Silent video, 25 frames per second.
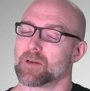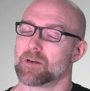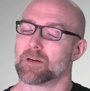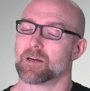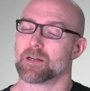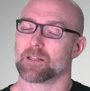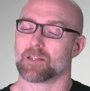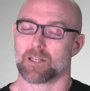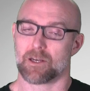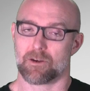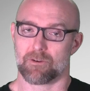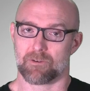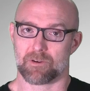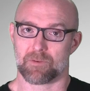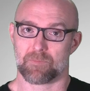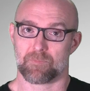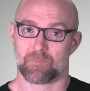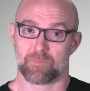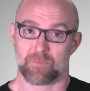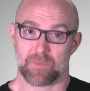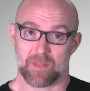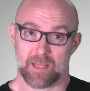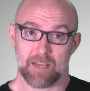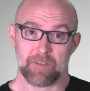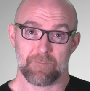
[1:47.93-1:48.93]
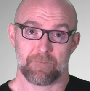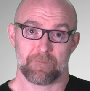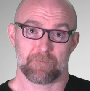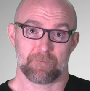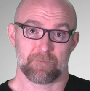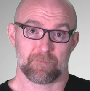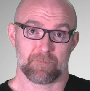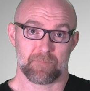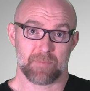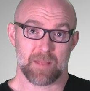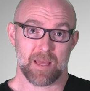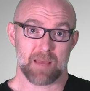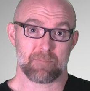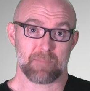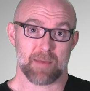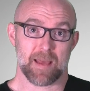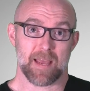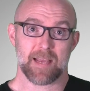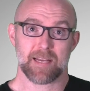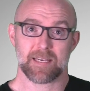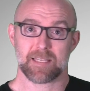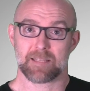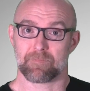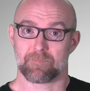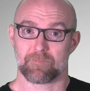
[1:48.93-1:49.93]
alone. If they
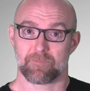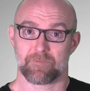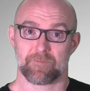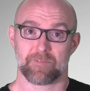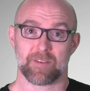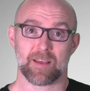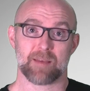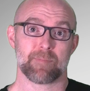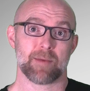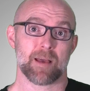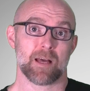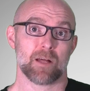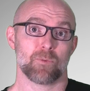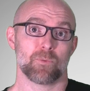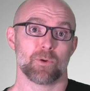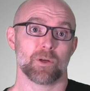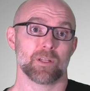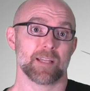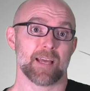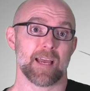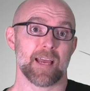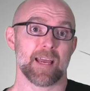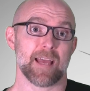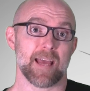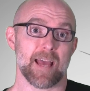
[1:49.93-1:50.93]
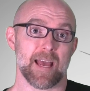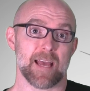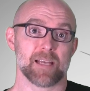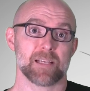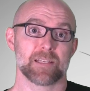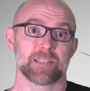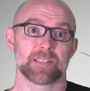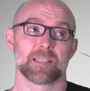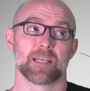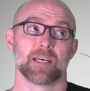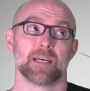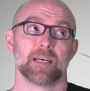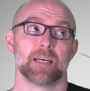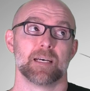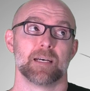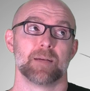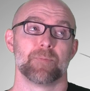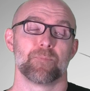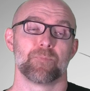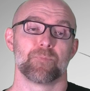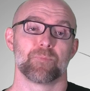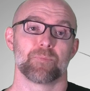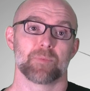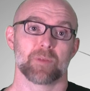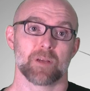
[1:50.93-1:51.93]
mate, the female will lay eggs
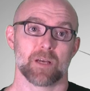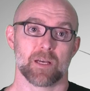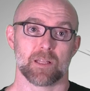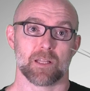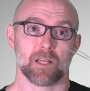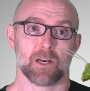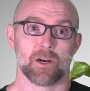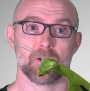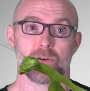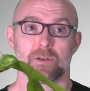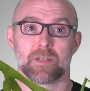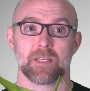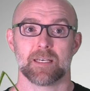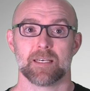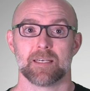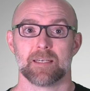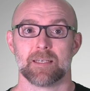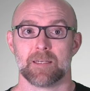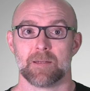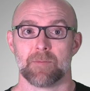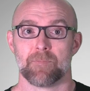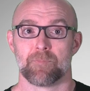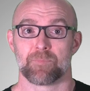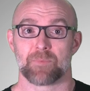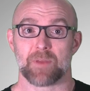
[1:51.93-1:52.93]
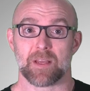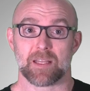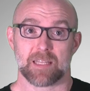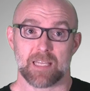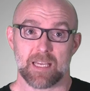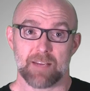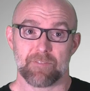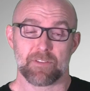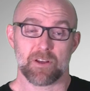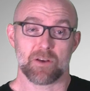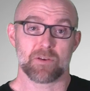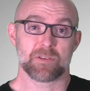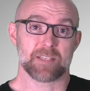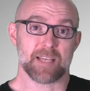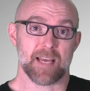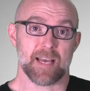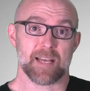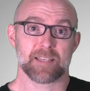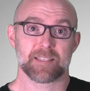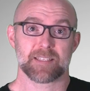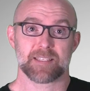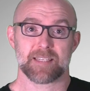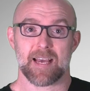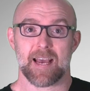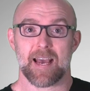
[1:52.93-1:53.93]
alone. They leave those
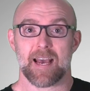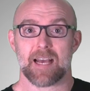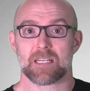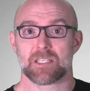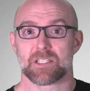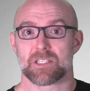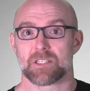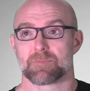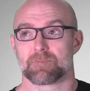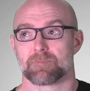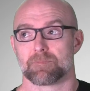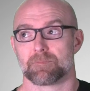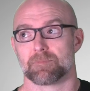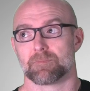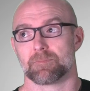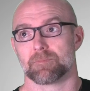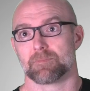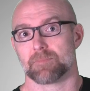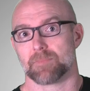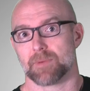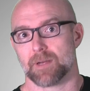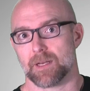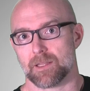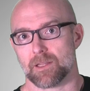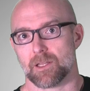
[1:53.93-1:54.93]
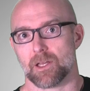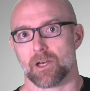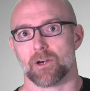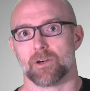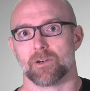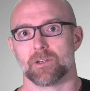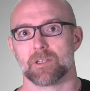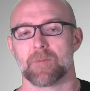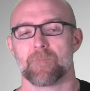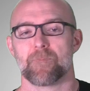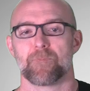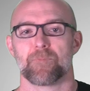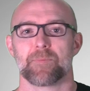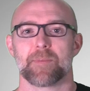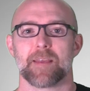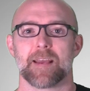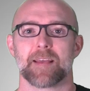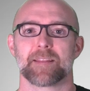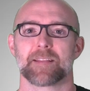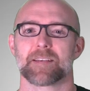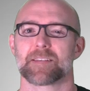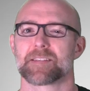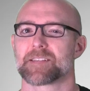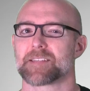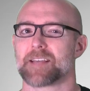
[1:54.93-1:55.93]
eggs to hatch alone,
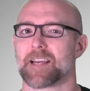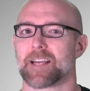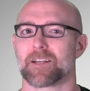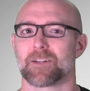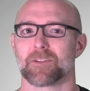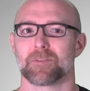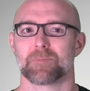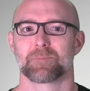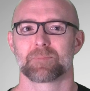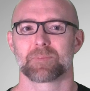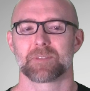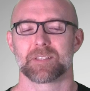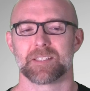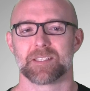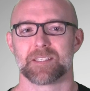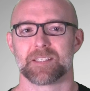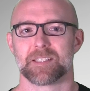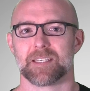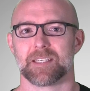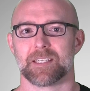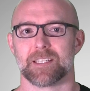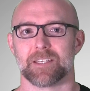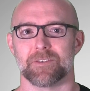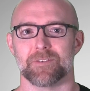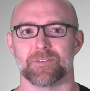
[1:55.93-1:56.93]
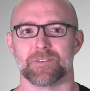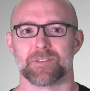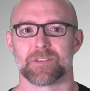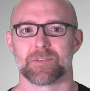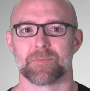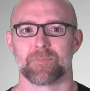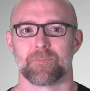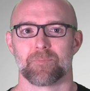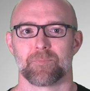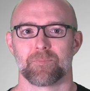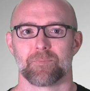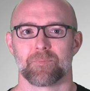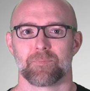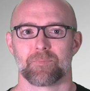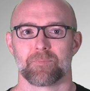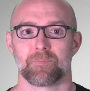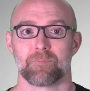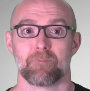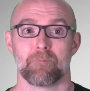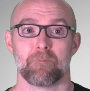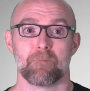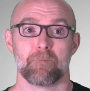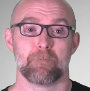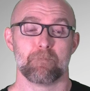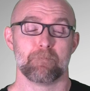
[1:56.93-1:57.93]
and the cycle continues.
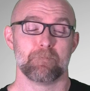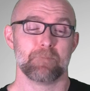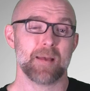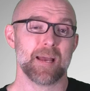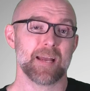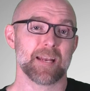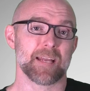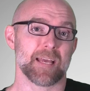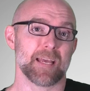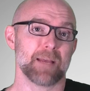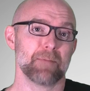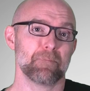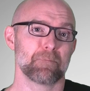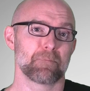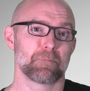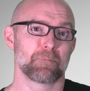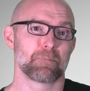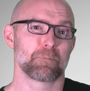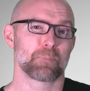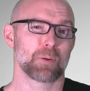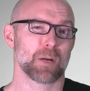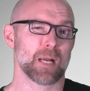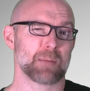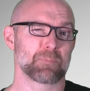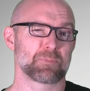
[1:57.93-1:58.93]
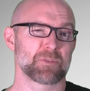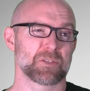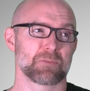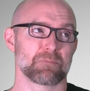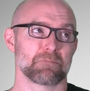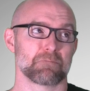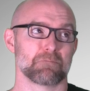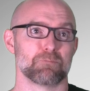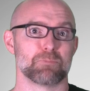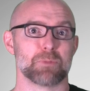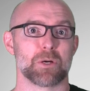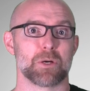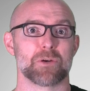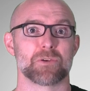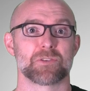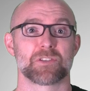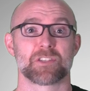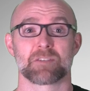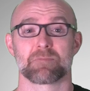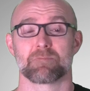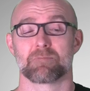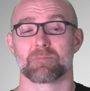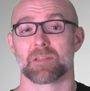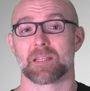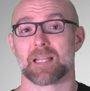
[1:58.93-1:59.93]
Many, perhaps
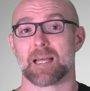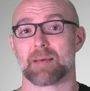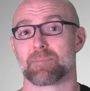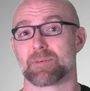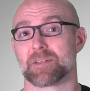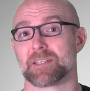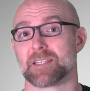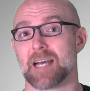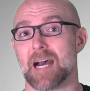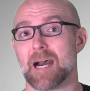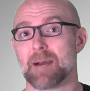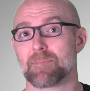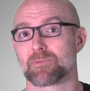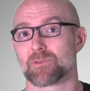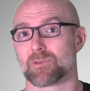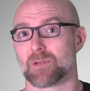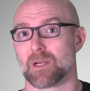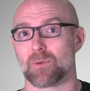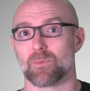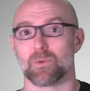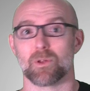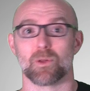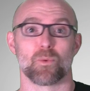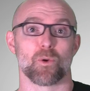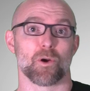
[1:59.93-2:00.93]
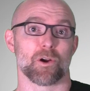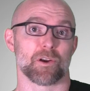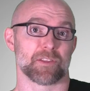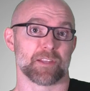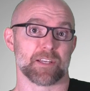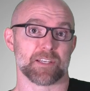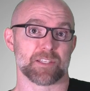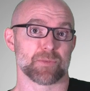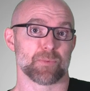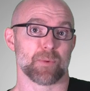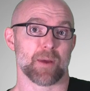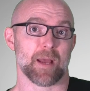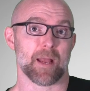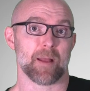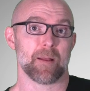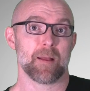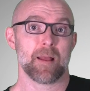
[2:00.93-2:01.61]
most Lepidoptera will work this way,